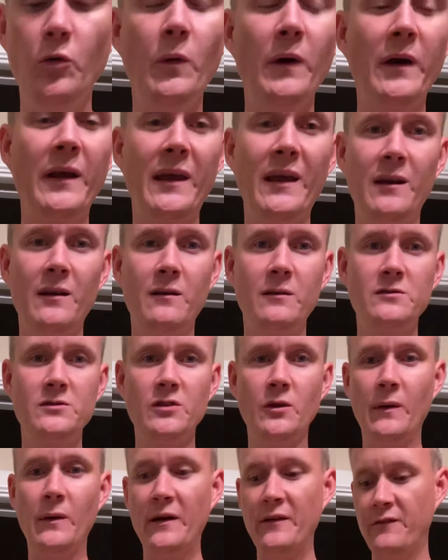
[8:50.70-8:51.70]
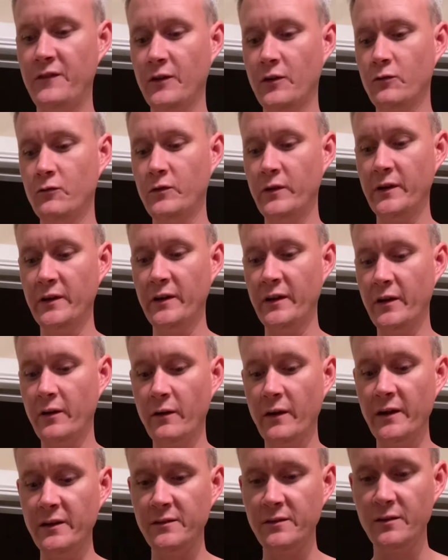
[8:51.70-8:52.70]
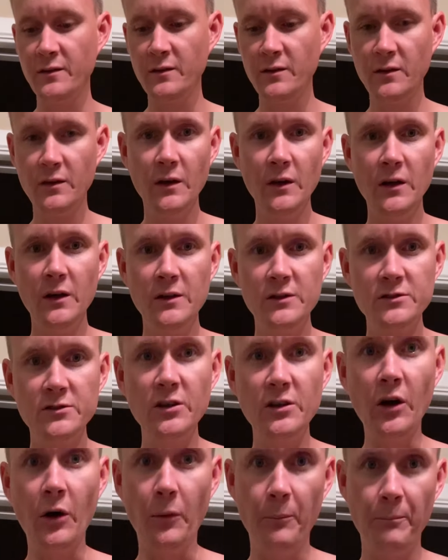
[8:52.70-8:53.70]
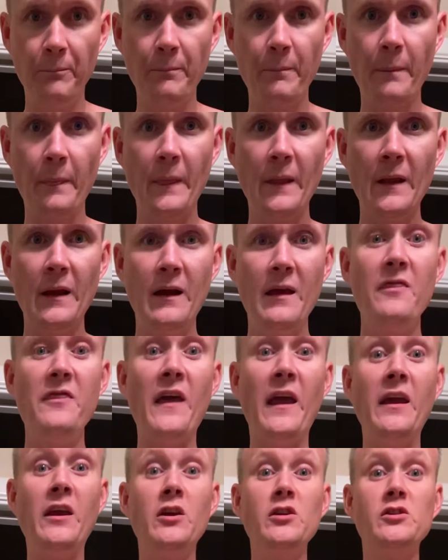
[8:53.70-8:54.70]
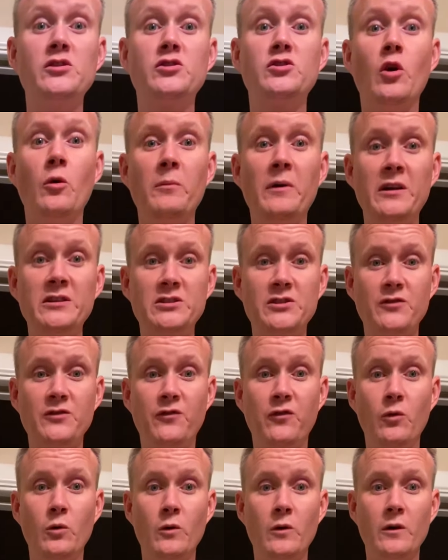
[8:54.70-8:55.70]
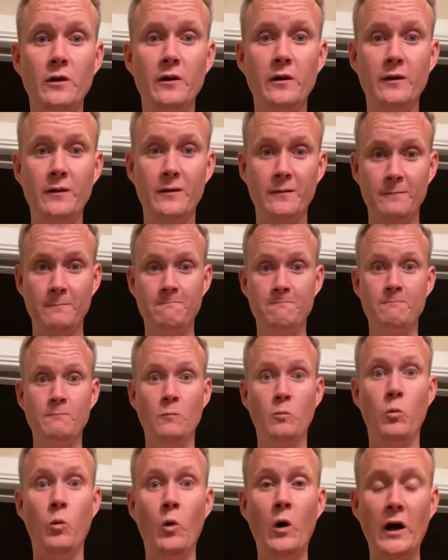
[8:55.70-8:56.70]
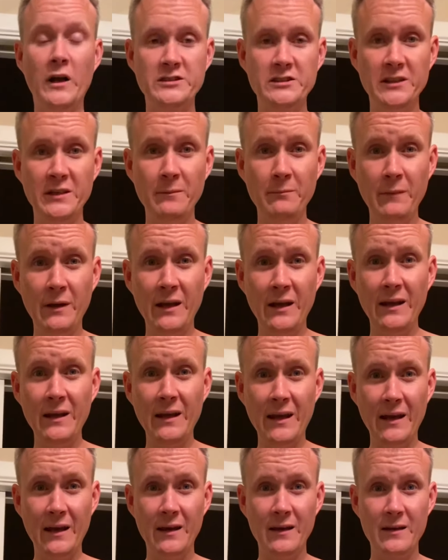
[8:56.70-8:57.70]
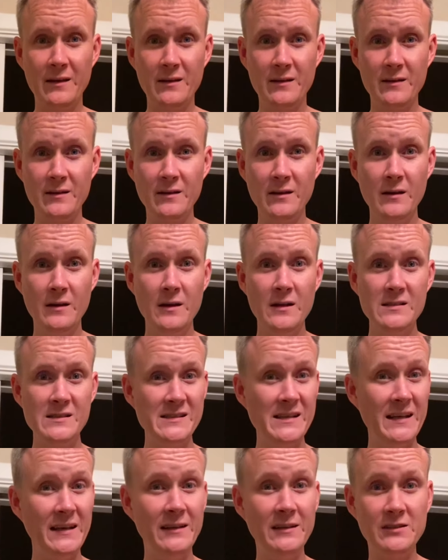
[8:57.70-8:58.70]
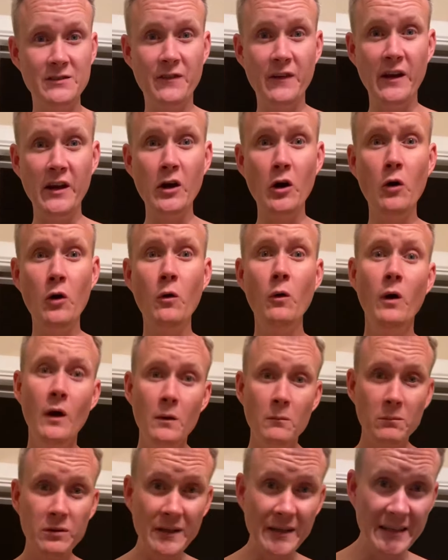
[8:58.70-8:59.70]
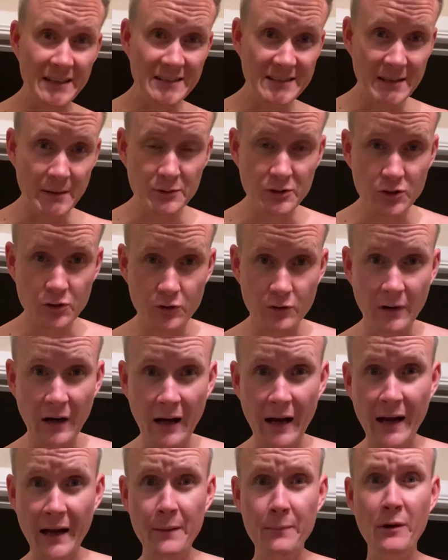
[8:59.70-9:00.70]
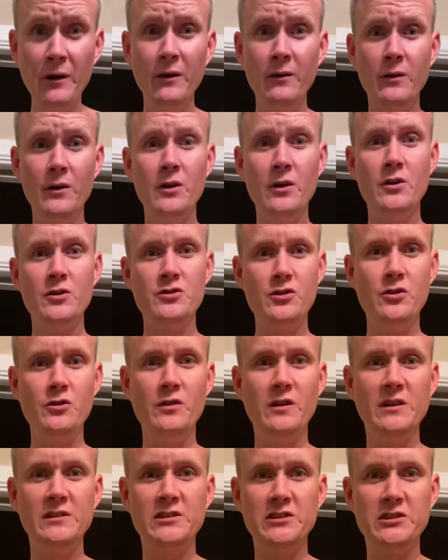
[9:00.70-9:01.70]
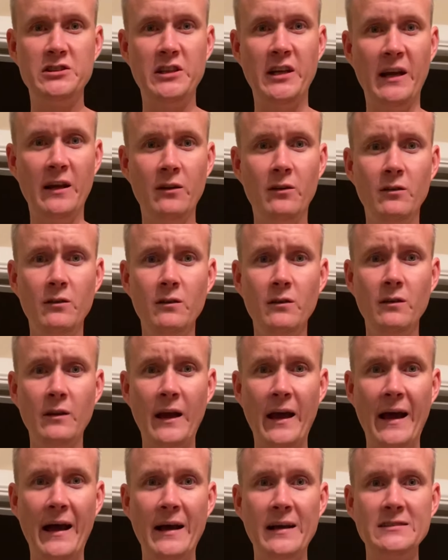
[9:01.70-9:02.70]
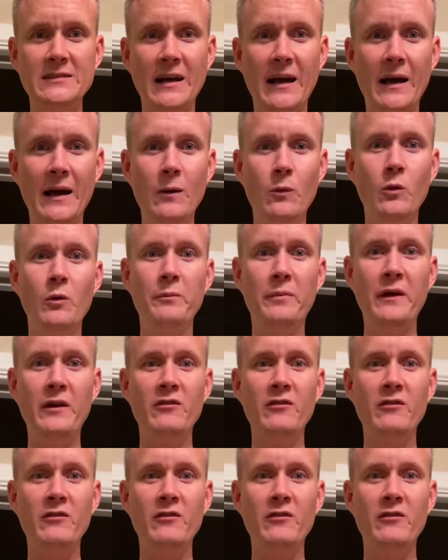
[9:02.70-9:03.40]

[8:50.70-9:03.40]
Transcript: again, so I feel really great. So, thank you so much for watching me and seeing this video. Please subscribe to this channel as I will be